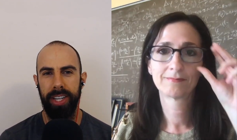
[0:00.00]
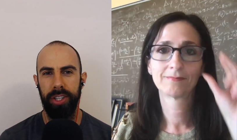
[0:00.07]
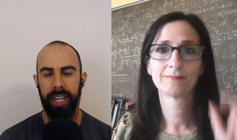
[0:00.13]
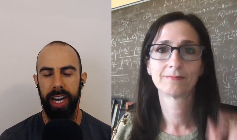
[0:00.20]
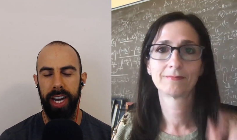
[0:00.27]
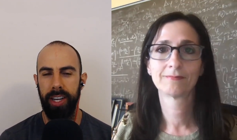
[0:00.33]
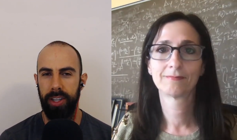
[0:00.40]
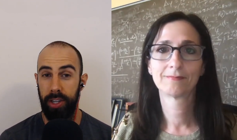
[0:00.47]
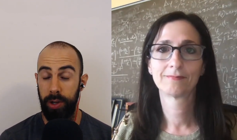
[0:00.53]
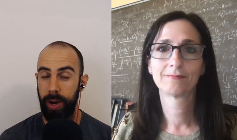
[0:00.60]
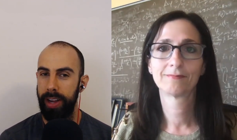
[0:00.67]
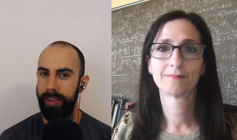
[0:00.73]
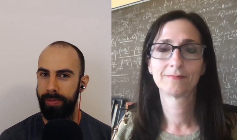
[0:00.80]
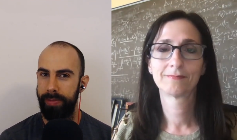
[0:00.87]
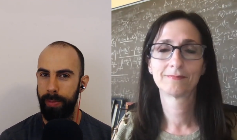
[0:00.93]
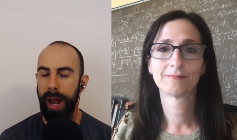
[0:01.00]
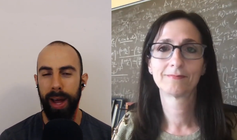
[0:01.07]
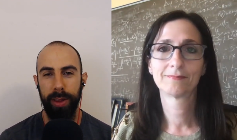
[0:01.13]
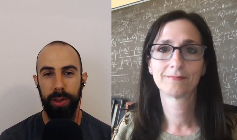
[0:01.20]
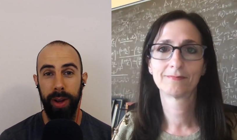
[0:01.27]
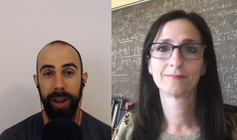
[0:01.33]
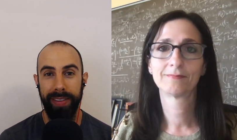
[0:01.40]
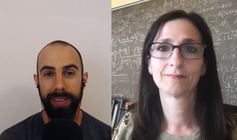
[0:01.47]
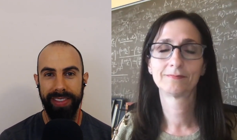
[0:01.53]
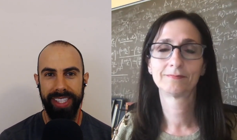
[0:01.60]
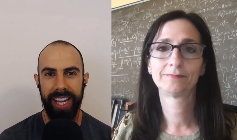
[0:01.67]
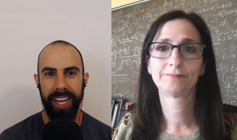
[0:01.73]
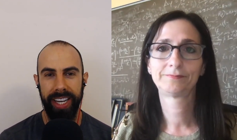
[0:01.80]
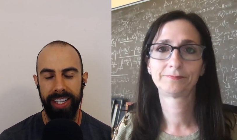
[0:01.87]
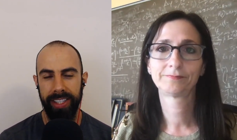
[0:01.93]
Speaker 1: in education. You have math, you have
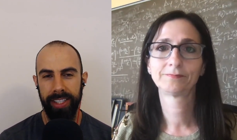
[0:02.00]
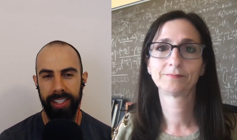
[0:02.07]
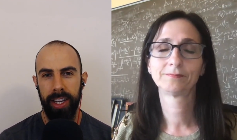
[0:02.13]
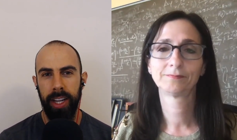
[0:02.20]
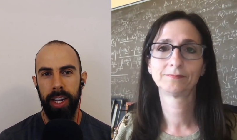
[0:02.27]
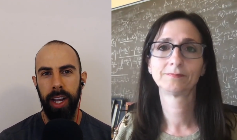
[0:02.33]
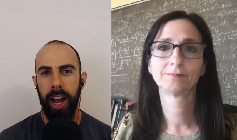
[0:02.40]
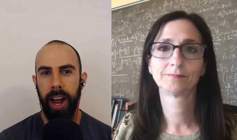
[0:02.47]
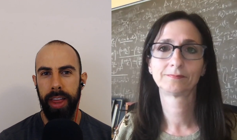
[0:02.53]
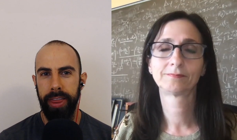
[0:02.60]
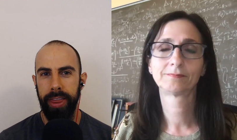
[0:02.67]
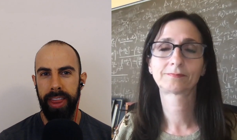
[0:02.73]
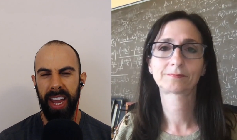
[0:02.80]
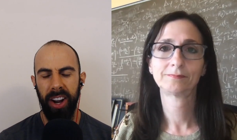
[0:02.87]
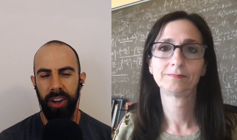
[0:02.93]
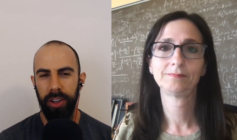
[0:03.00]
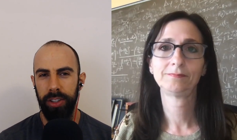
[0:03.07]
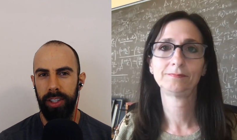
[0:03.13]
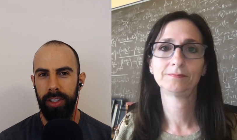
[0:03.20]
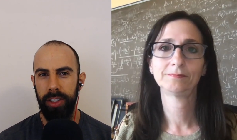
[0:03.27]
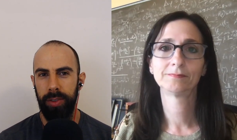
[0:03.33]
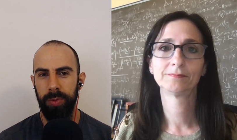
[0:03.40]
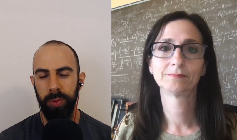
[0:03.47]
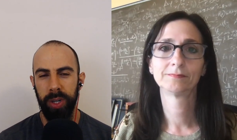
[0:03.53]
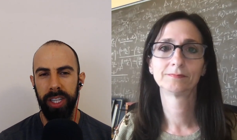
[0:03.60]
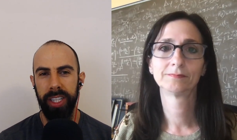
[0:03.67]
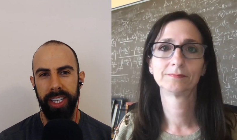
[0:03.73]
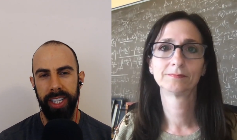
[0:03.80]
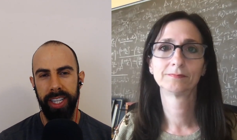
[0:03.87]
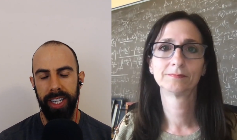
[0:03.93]
science. They all
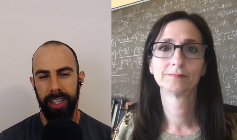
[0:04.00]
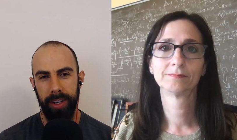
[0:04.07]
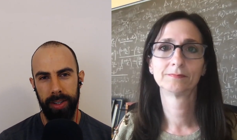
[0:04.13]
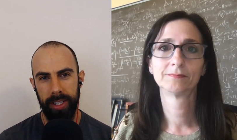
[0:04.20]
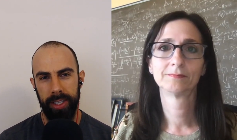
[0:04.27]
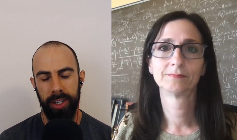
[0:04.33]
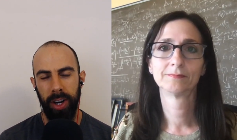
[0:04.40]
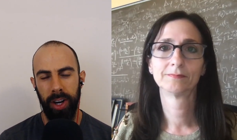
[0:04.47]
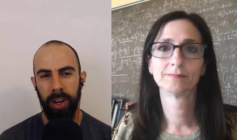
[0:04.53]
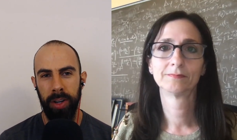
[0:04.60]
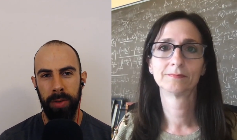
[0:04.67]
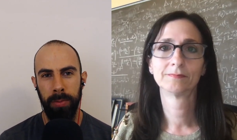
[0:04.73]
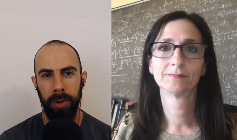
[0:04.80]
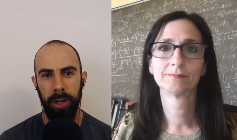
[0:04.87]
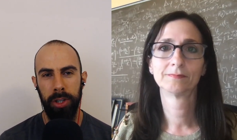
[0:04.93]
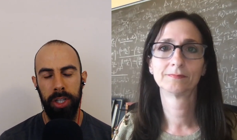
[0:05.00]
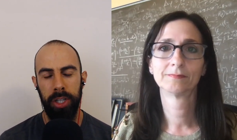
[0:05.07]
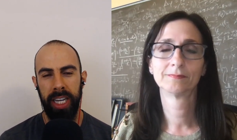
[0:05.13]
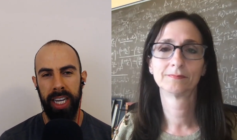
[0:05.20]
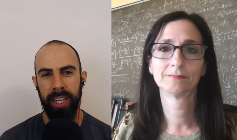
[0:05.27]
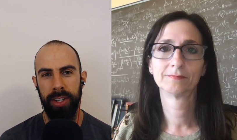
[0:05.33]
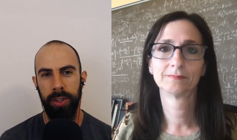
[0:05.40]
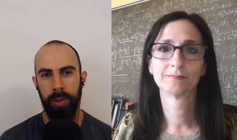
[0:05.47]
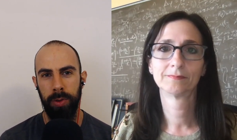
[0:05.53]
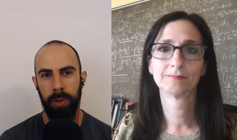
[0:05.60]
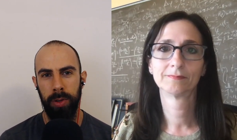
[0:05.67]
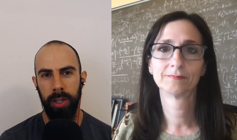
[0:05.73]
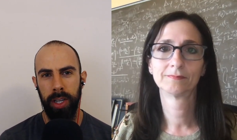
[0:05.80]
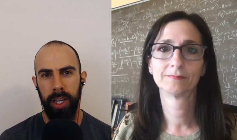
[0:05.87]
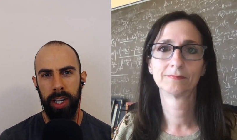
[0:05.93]
really need to start merging into
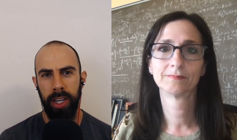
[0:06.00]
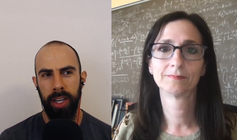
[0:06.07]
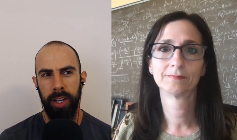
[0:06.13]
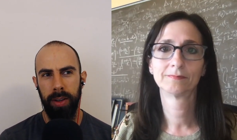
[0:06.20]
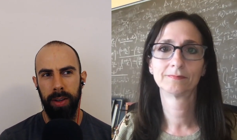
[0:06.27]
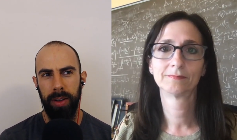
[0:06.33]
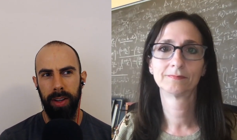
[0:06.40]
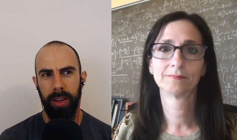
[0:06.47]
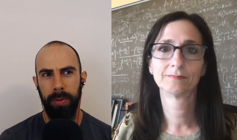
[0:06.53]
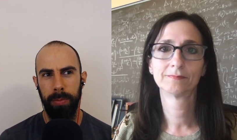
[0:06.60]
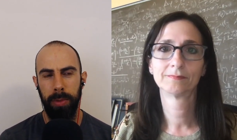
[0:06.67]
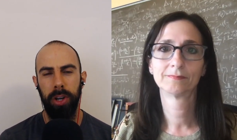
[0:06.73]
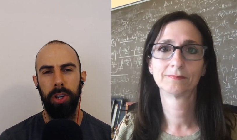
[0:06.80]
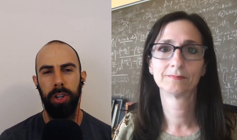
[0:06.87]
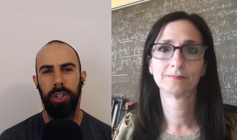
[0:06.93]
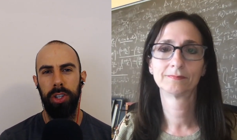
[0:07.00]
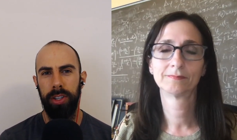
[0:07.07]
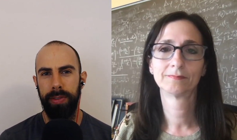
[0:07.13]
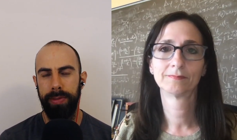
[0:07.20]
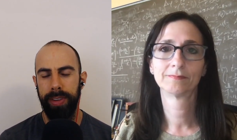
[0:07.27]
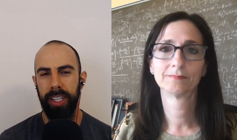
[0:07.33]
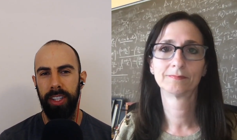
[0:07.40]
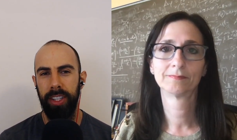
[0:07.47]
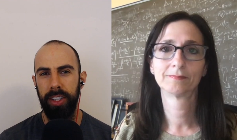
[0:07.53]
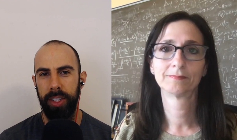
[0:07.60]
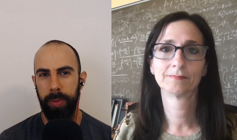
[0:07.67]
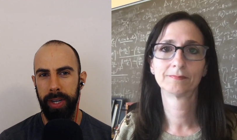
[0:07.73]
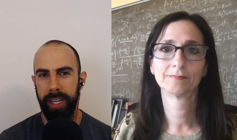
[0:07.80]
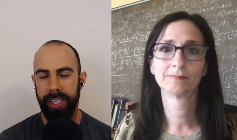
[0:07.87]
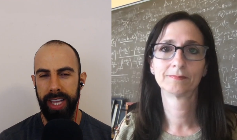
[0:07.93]
merged fields
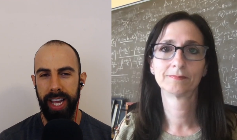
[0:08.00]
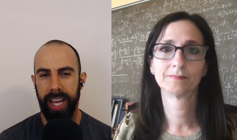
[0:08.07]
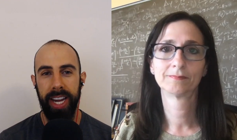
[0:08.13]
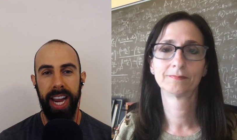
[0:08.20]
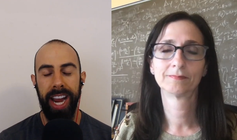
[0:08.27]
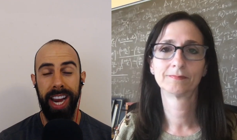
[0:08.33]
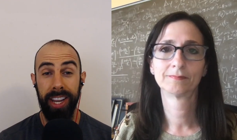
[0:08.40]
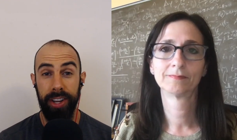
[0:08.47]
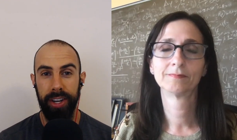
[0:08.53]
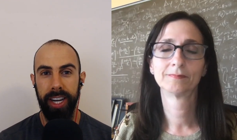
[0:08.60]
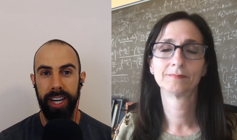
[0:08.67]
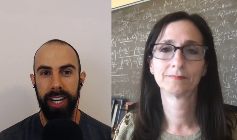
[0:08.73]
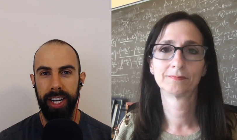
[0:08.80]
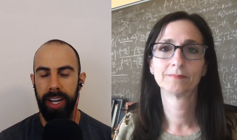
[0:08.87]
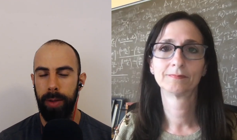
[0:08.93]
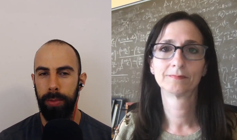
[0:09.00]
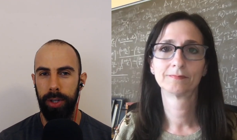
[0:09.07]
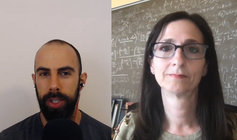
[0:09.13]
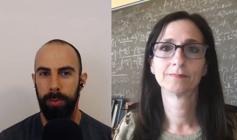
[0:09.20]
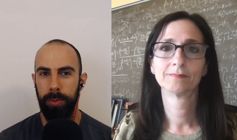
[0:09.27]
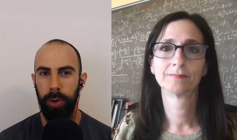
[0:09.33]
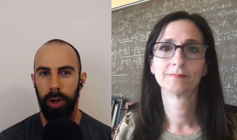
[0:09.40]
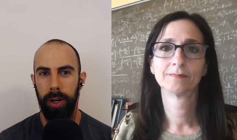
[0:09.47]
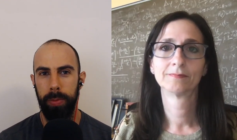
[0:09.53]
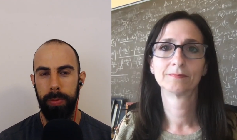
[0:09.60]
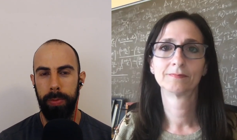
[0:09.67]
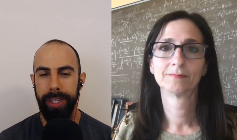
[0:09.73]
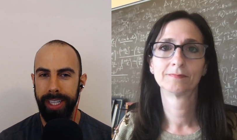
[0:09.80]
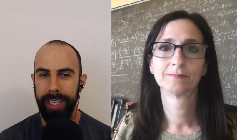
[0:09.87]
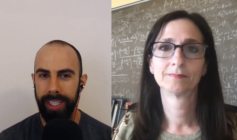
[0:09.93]
because then A, you can accomplish more,
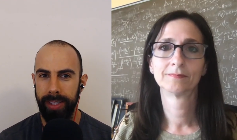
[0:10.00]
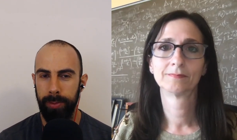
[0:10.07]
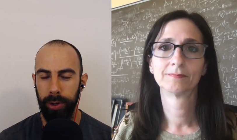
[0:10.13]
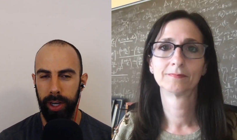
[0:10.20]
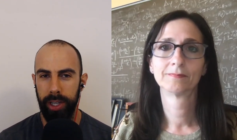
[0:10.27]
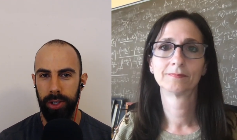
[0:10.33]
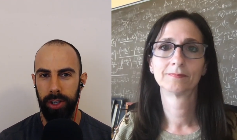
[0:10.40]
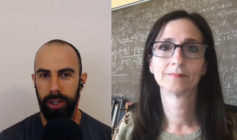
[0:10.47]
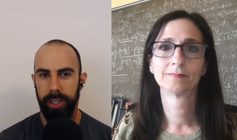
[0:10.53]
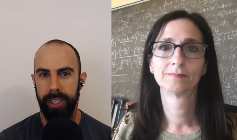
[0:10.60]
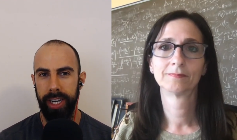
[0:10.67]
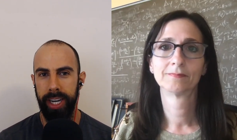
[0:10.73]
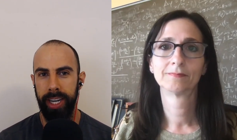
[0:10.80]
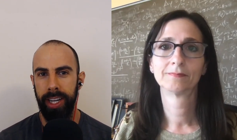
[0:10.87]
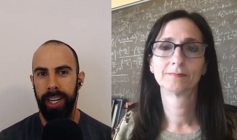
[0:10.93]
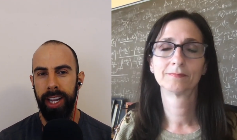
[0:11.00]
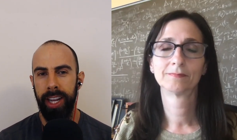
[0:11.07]
B, it's more interesting,